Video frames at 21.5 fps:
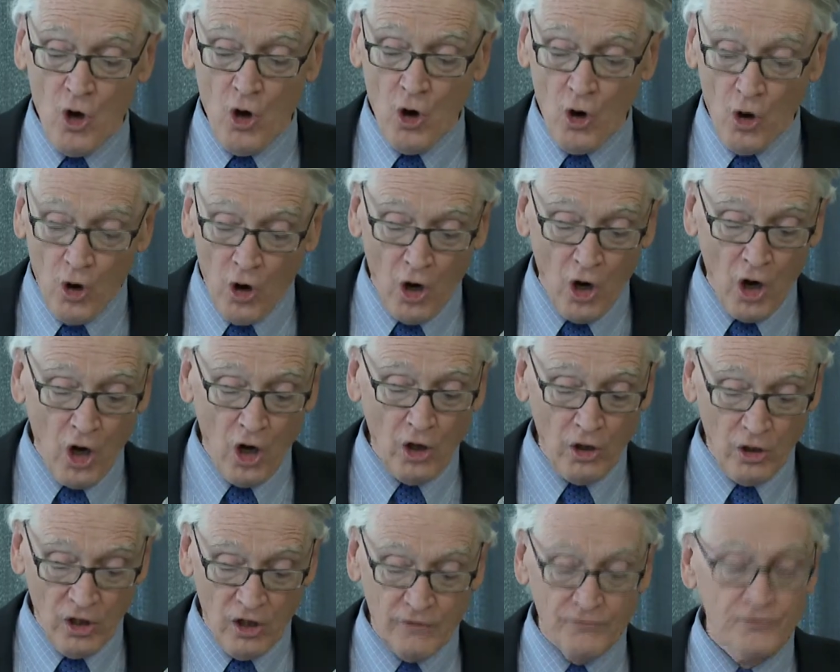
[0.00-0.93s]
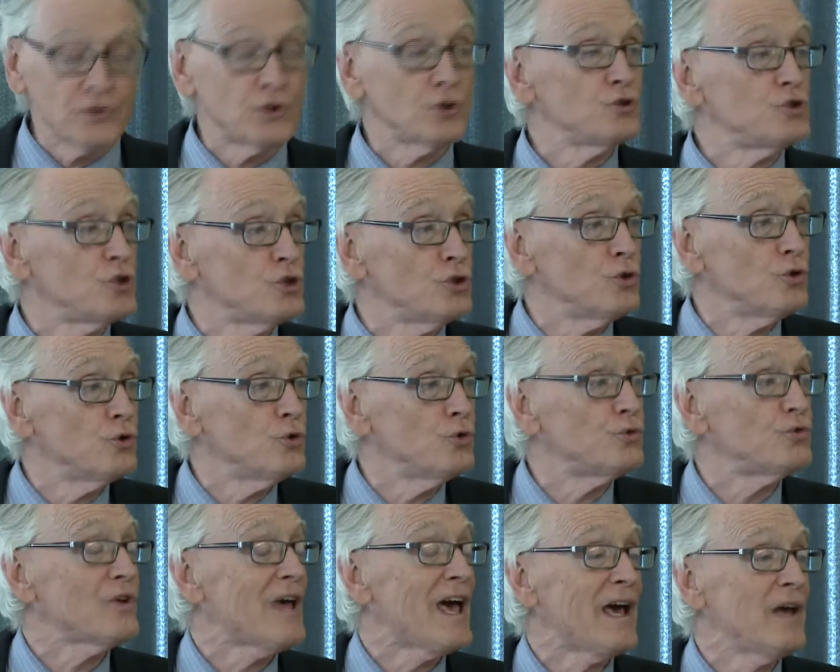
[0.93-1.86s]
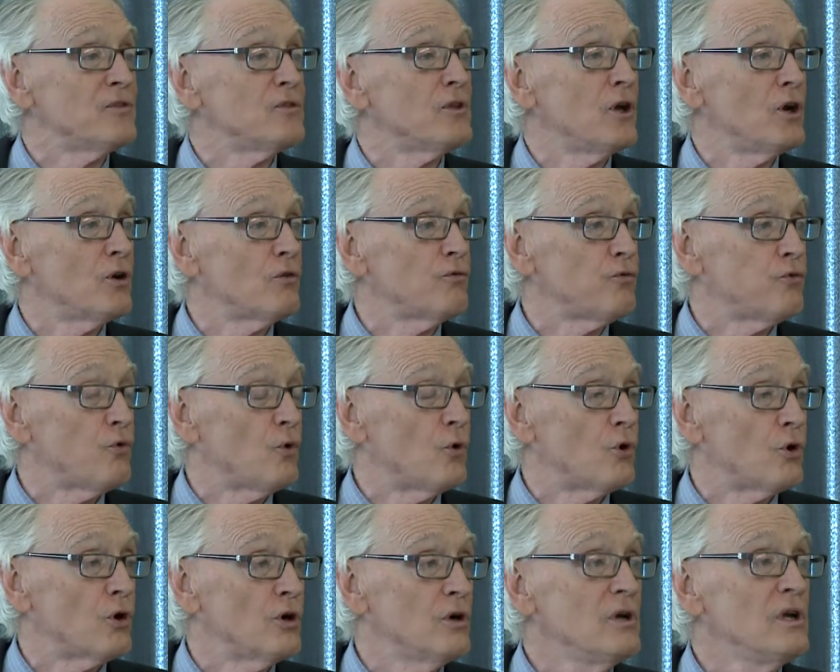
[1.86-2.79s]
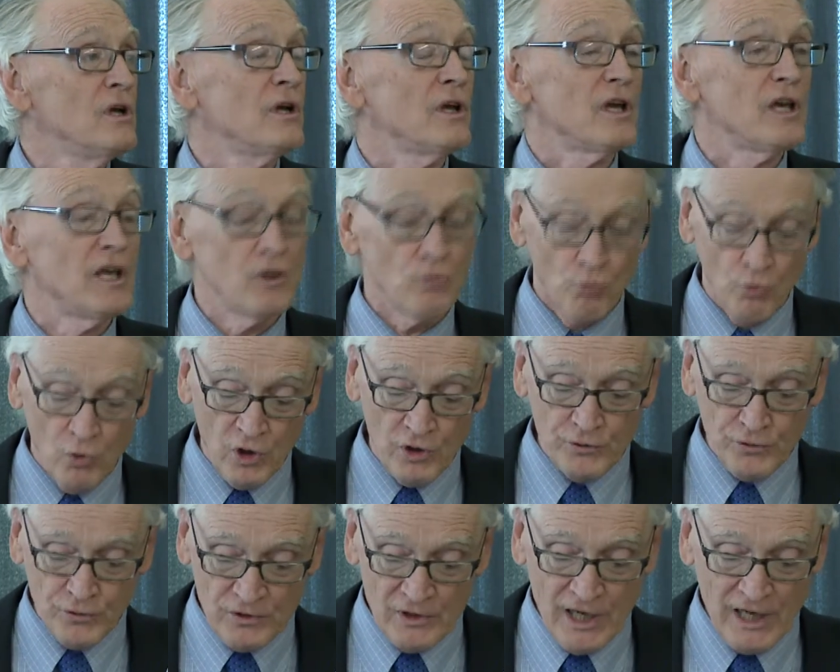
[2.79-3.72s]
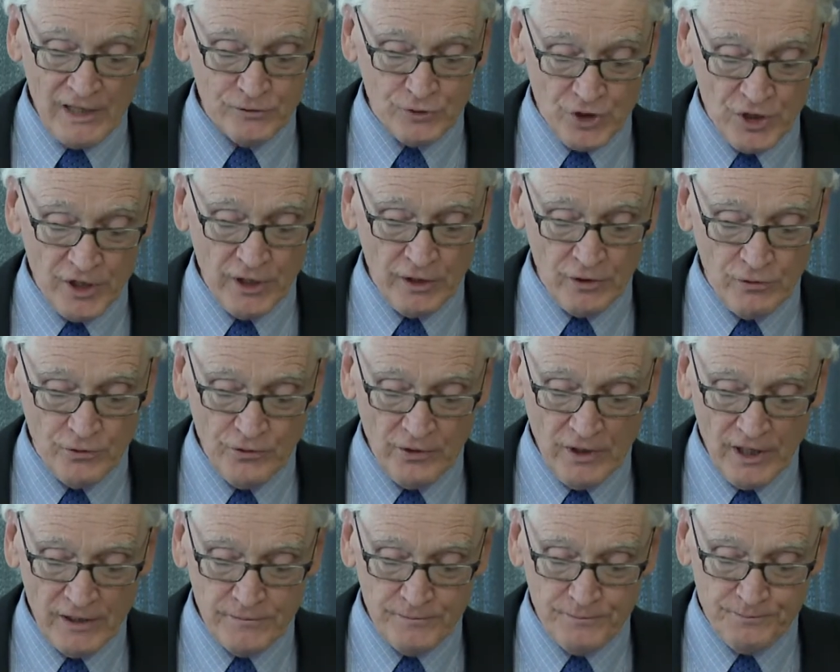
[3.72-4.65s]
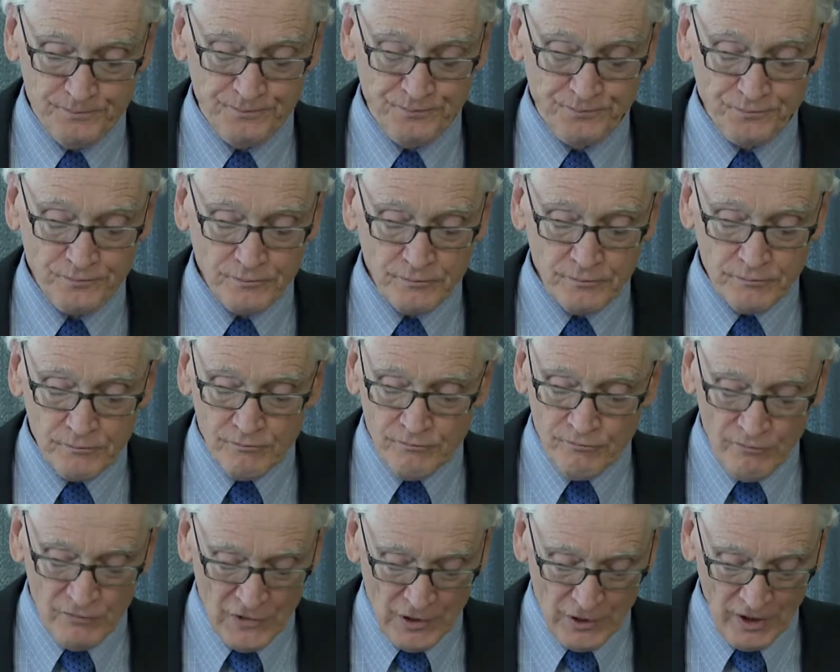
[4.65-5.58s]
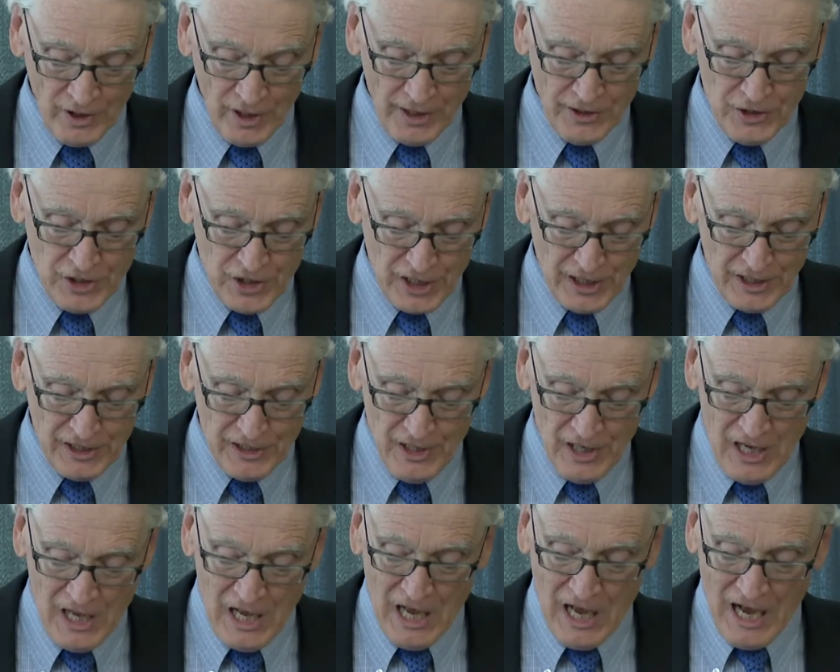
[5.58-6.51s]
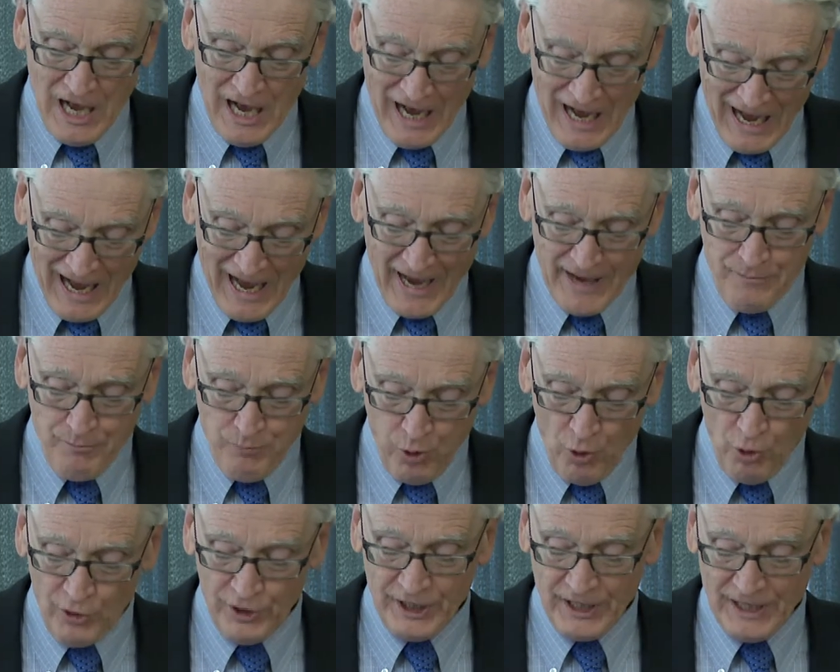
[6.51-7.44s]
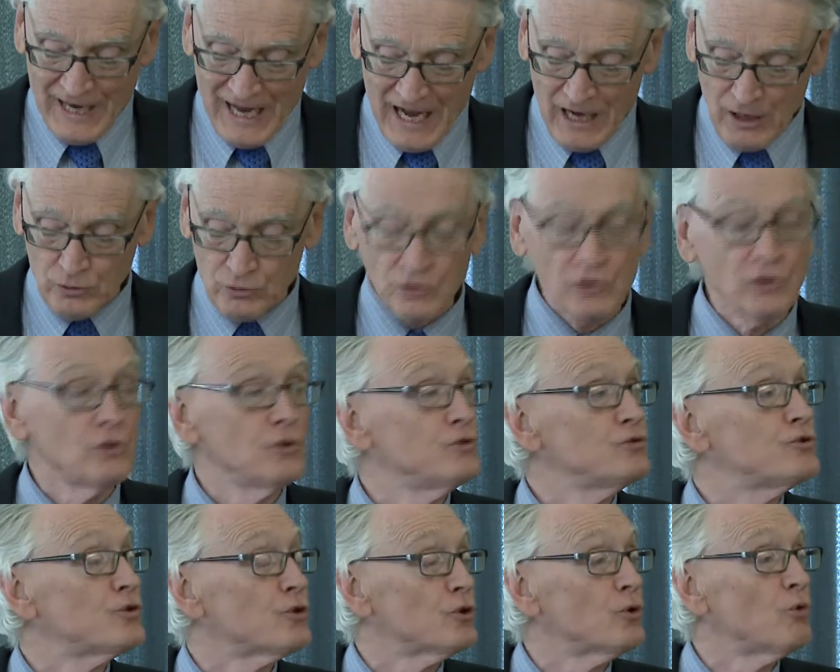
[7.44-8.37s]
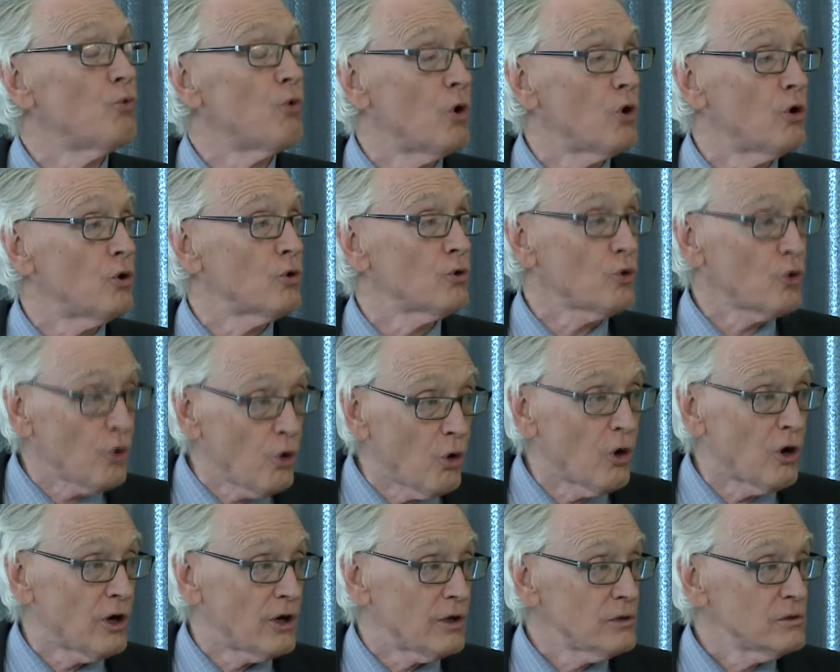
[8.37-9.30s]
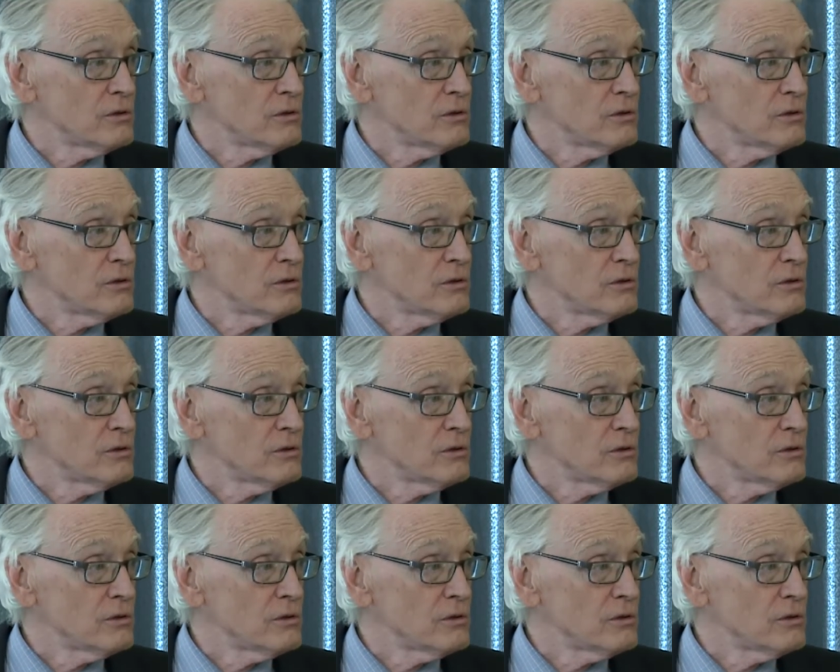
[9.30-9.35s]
all of the Jews, and therefore it was not genocide. Indeed, I pointed out to the World Court